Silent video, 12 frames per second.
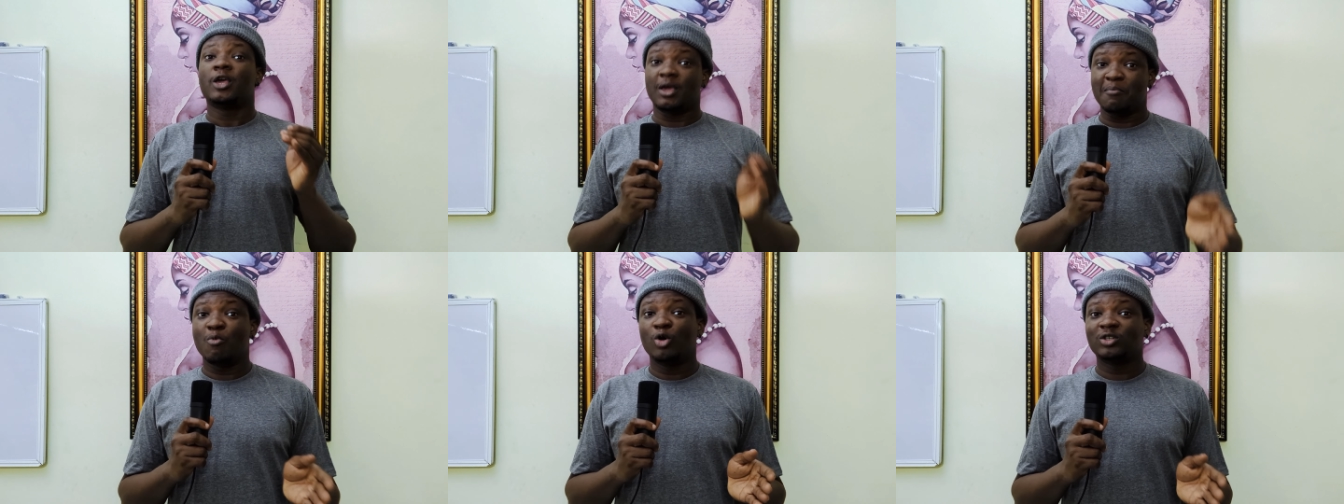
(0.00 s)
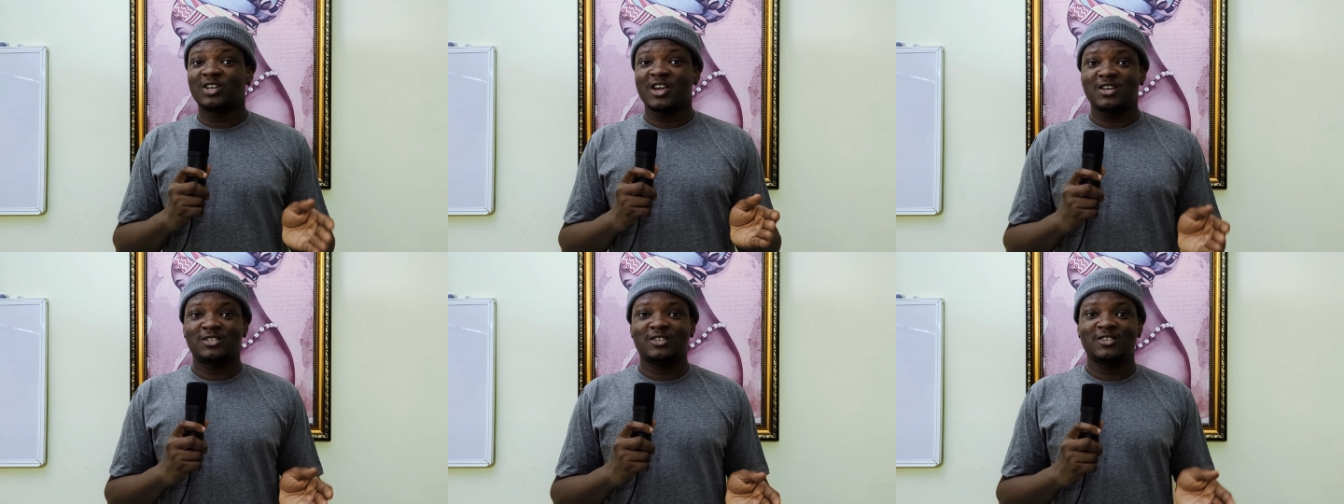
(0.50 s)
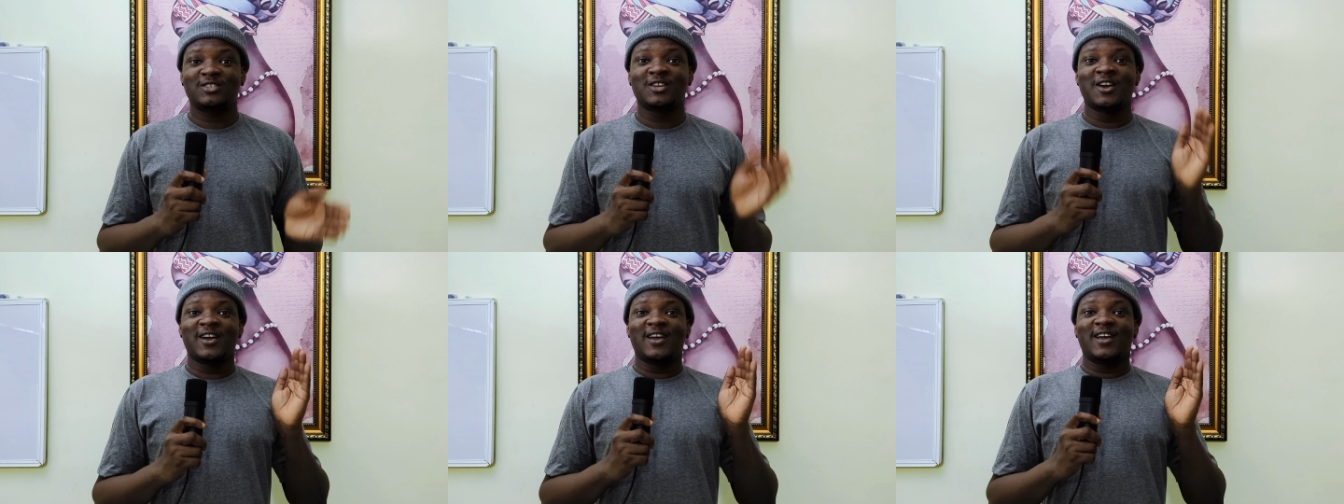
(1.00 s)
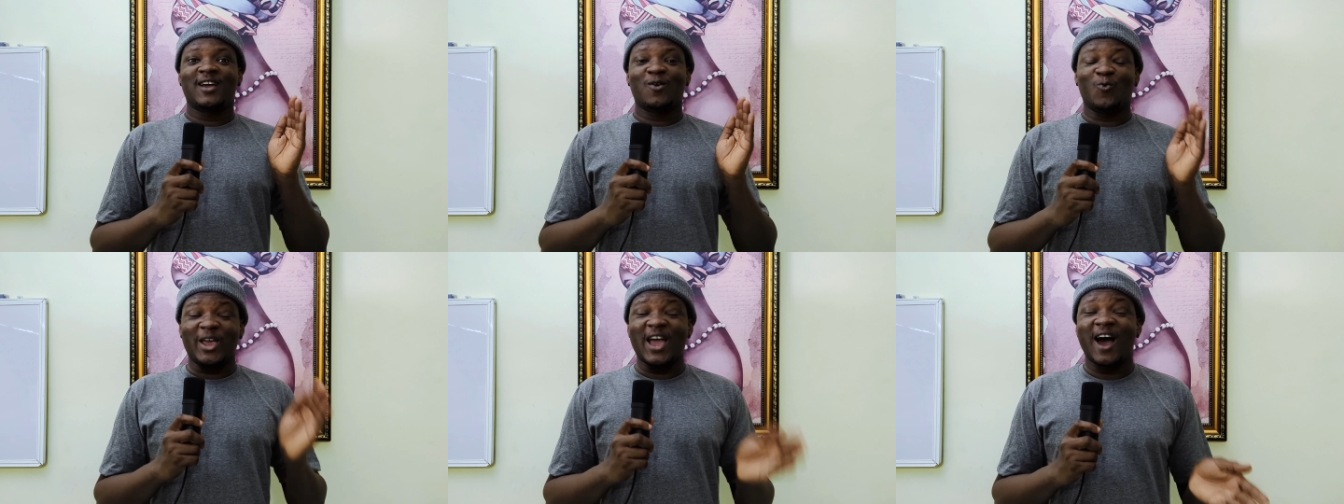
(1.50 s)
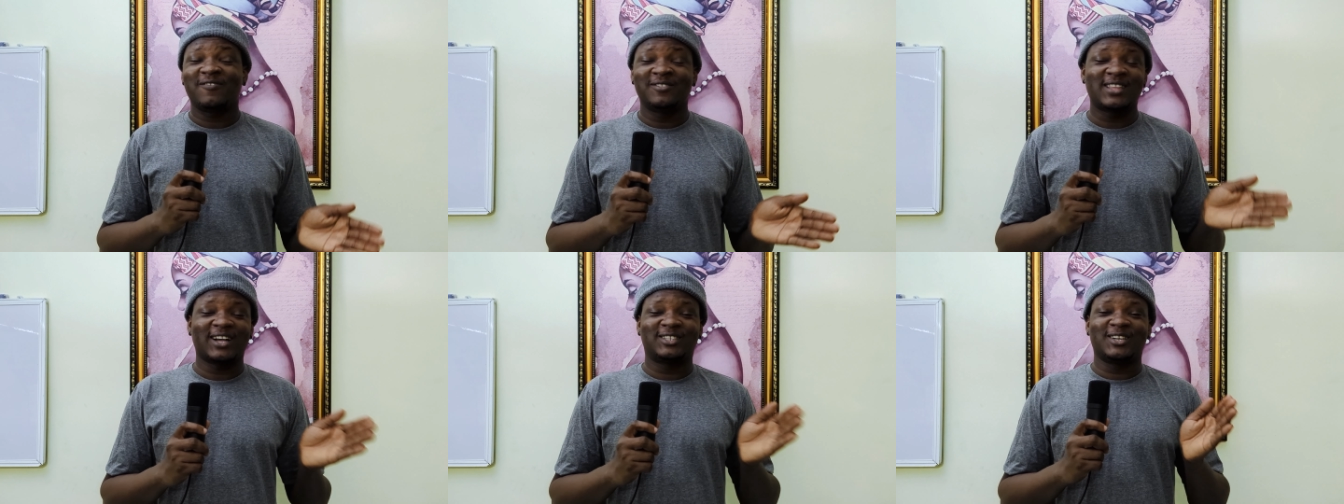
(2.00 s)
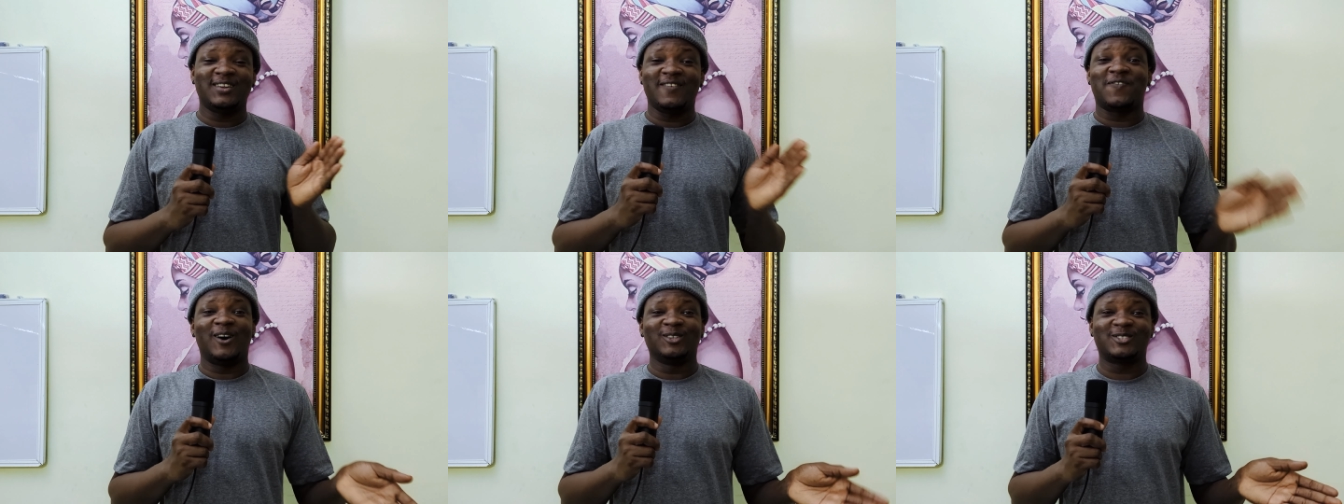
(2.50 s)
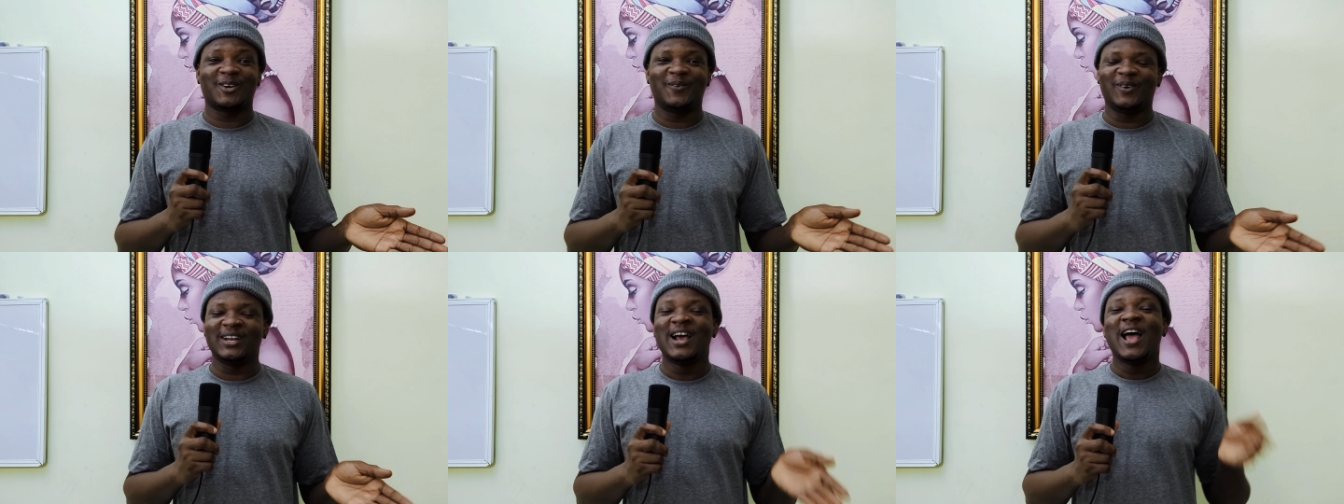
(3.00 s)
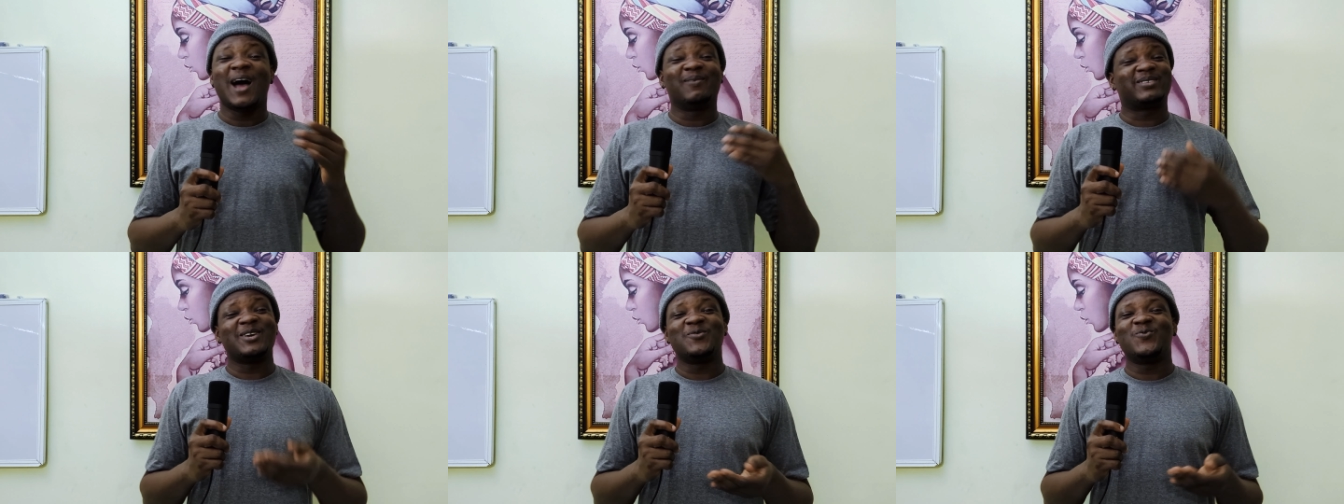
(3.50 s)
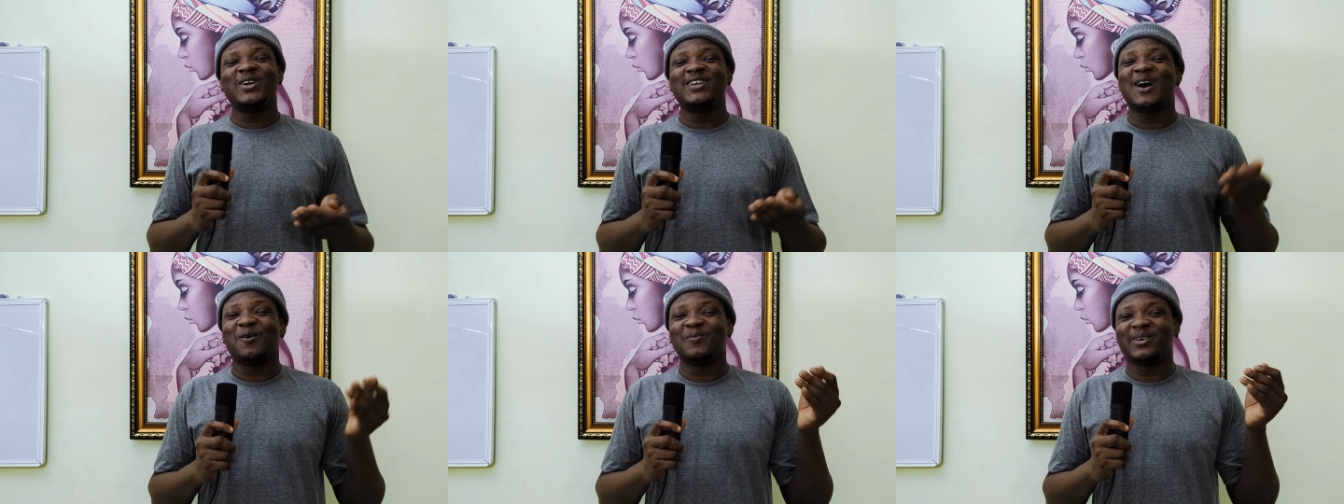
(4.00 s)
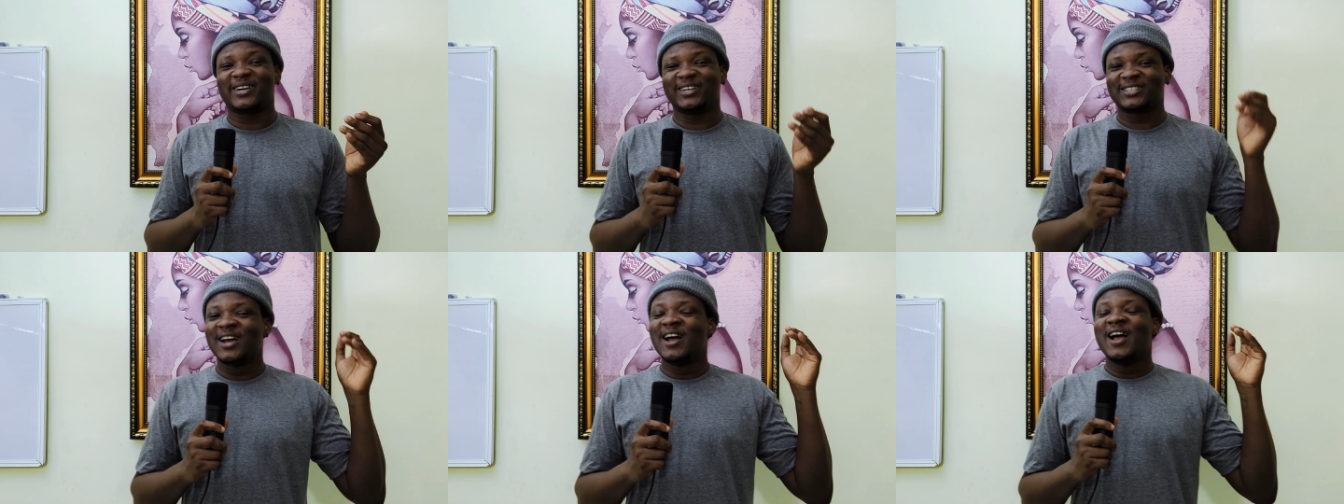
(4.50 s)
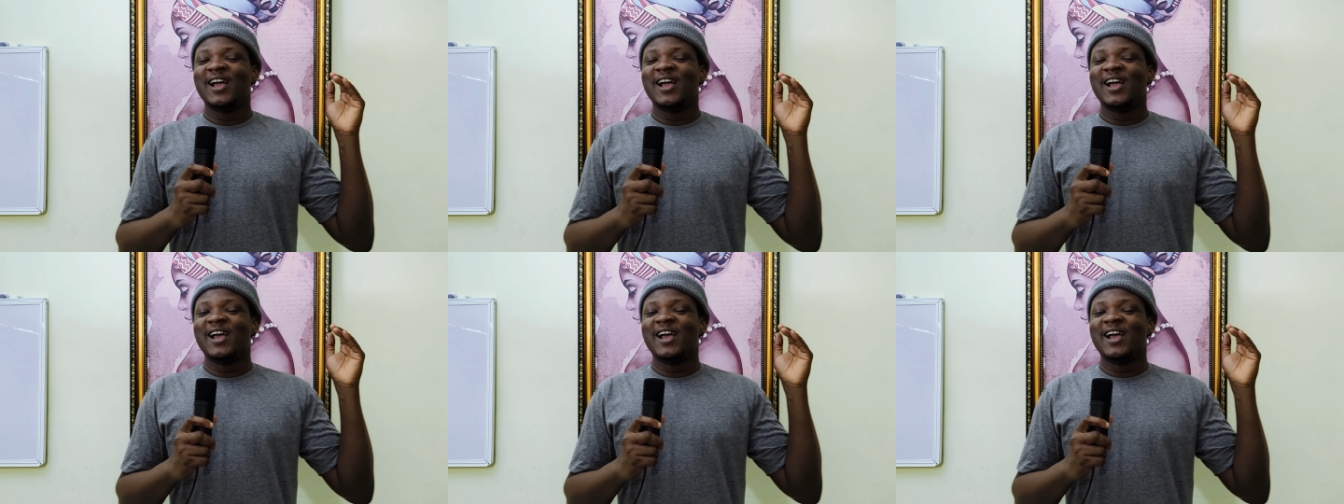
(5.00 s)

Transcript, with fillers: In most cases, we haven't actually found someone. I'm saying we now because